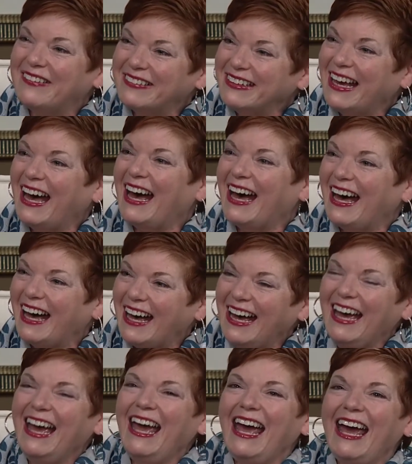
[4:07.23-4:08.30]
So yeah,
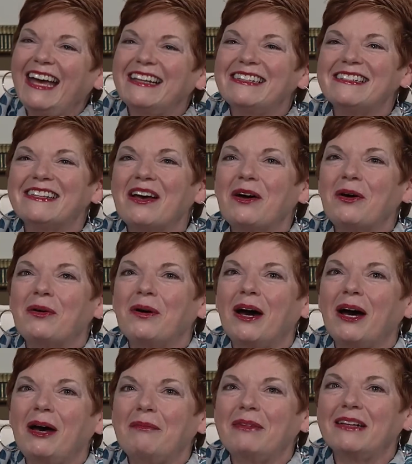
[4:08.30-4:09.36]
and so
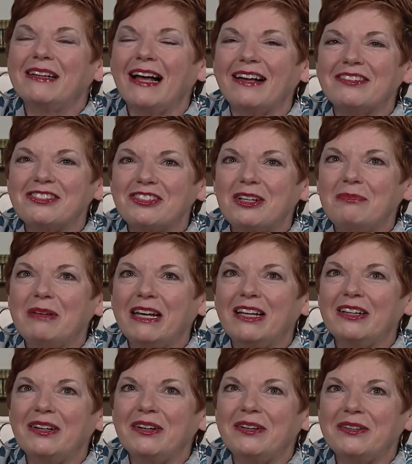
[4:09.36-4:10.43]
um, the Glass Chimney
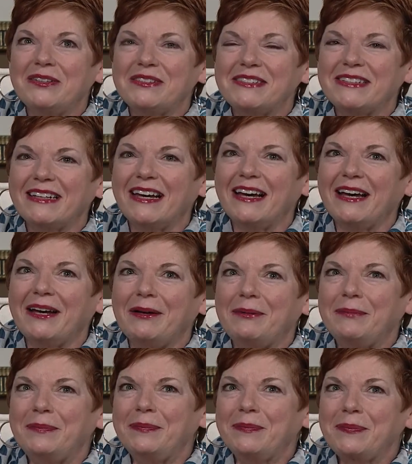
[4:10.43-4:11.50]
closed
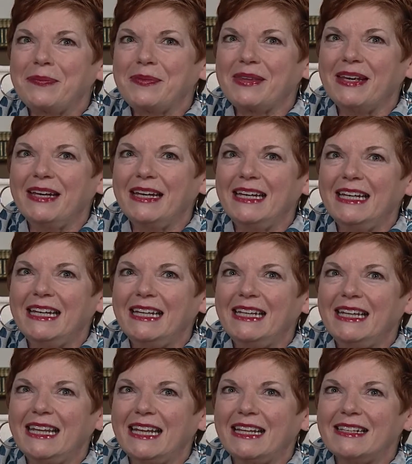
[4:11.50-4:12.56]
um,
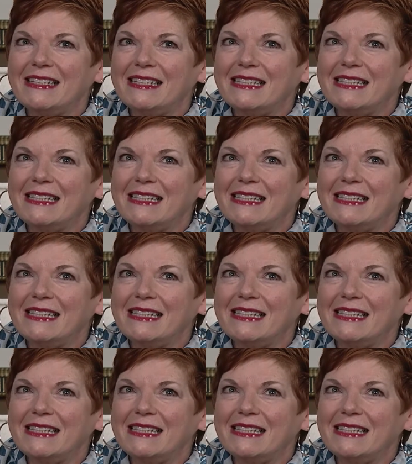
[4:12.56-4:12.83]
in the.